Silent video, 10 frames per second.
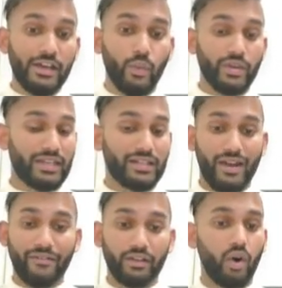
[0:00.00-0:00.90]
which can
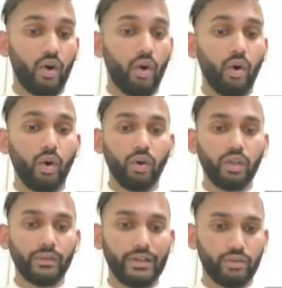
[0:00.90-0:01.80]
travel all
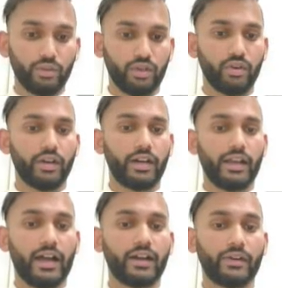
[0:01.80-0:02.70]
the way to the coronary
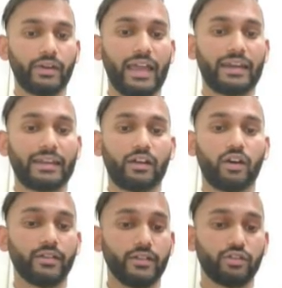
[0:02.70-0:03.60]
artery and can
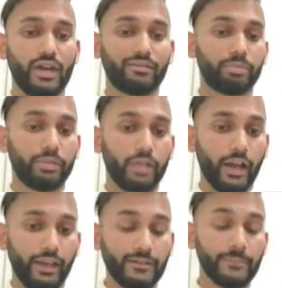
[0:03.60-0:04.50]
cause us to have the
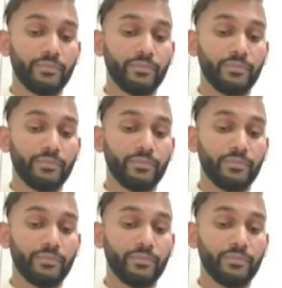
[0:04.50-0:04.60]
blockage.